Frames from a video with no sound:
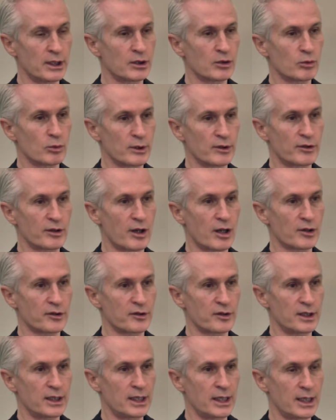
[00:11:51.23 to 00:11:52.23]

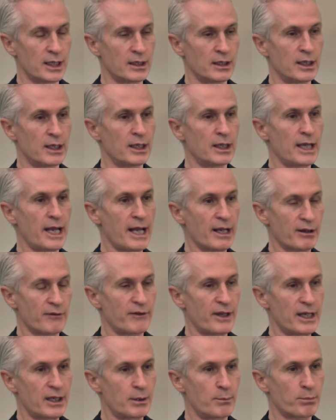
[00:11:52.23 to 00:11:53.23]
results in
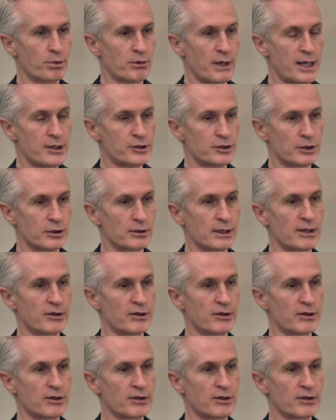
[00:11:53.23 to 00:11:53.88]
elevated pressure